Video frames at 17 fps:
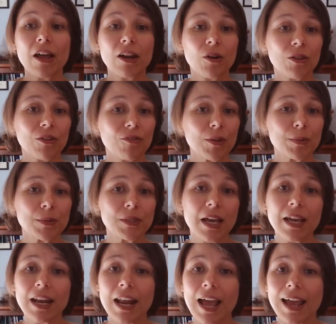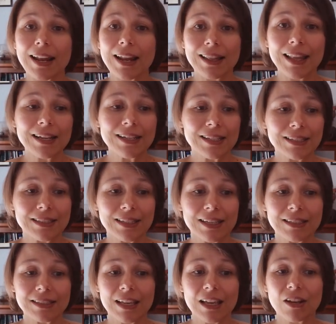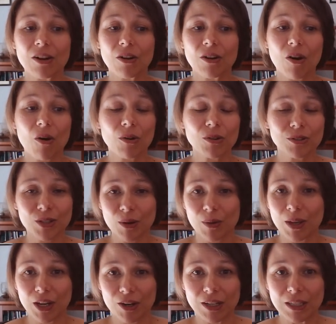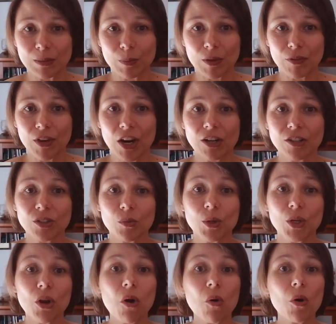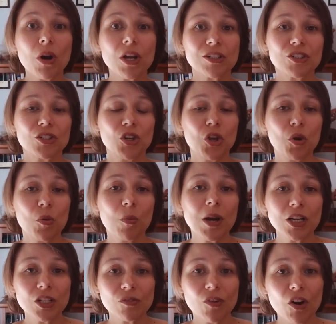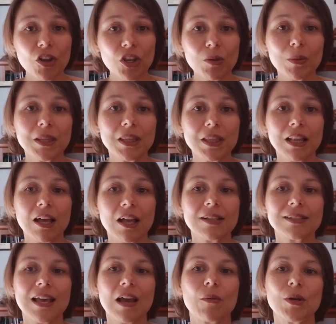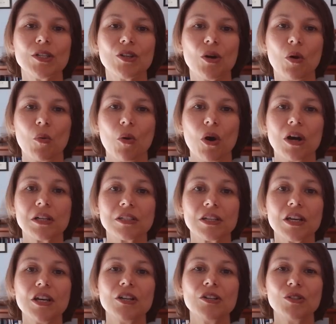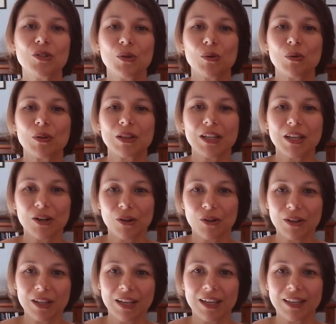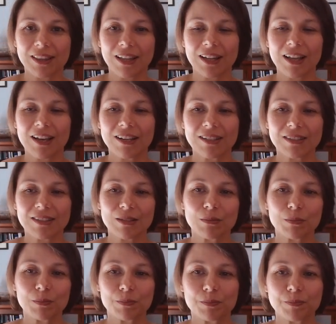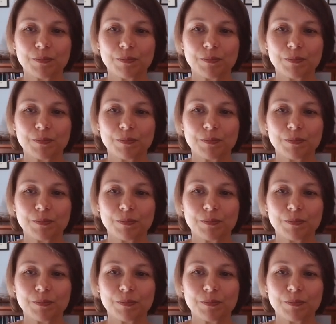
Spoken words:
And on the flip side, atelectasis can also increase PVR. So we don't want too much volume in the lungs and we don't want too little in the lungs.